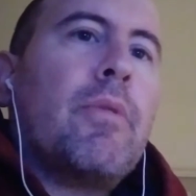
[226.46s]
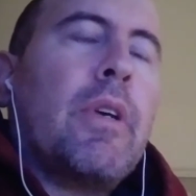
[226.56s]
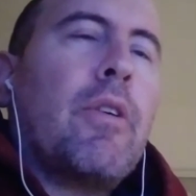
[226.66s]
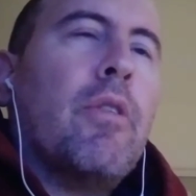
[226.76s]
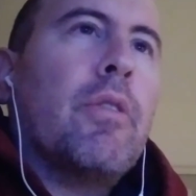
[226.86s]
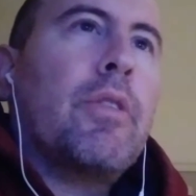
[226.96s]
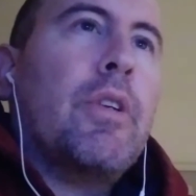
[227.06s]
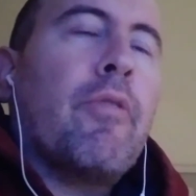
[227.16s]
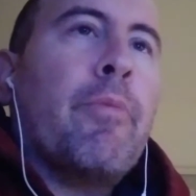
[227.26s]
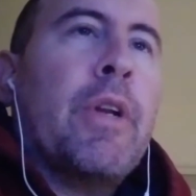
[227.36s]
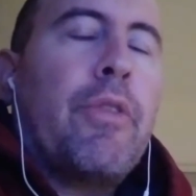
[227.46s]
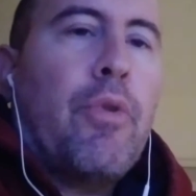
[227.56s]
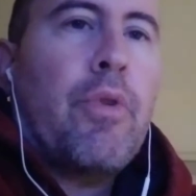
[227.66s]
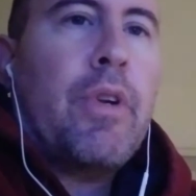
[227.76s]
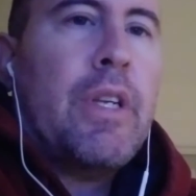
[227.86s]
Like, all government
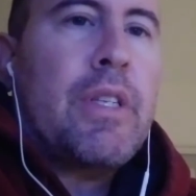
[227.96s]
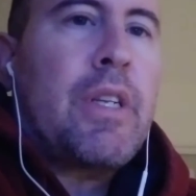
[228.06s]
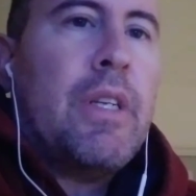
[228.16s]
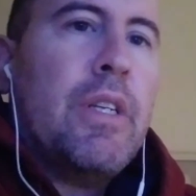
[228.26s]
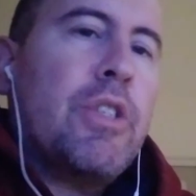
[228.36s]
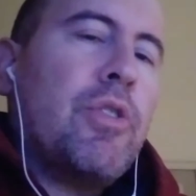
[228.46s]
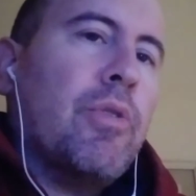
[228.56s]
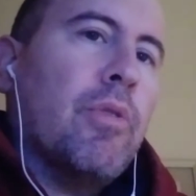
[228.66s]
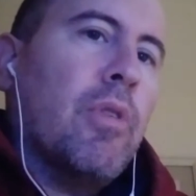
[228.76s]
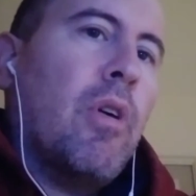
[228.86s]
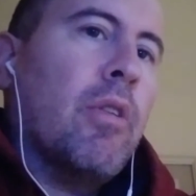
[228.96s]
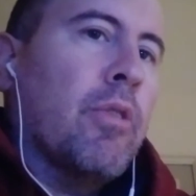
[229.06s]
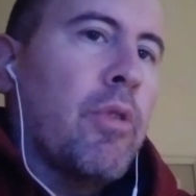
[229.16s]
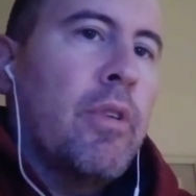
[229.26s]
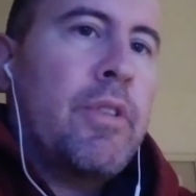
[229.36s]
authority is conditional, all
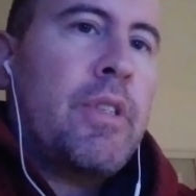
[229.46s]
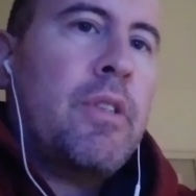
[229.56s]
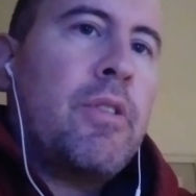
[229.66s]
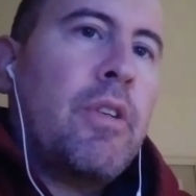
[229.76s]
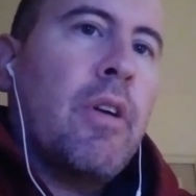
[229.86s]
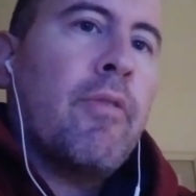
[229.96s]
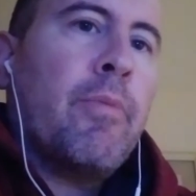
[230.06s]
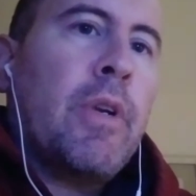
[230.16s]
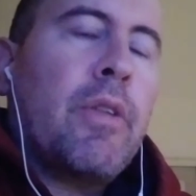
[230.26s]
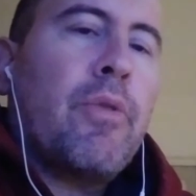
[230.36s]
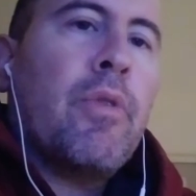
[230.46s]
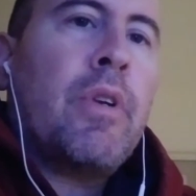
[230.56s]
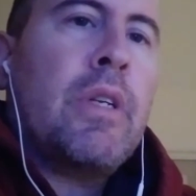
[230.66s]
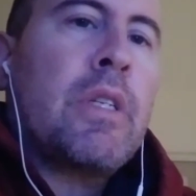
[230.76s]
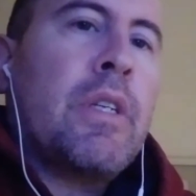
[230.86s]
loyalty to government
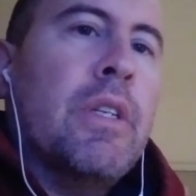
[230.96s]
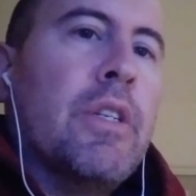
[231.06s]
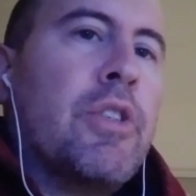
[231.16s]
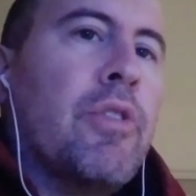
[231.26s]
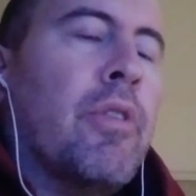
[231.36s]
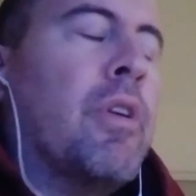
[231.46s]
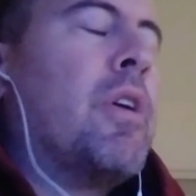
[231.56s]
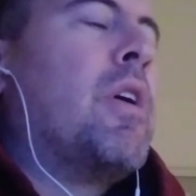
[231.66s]
authority is conditional.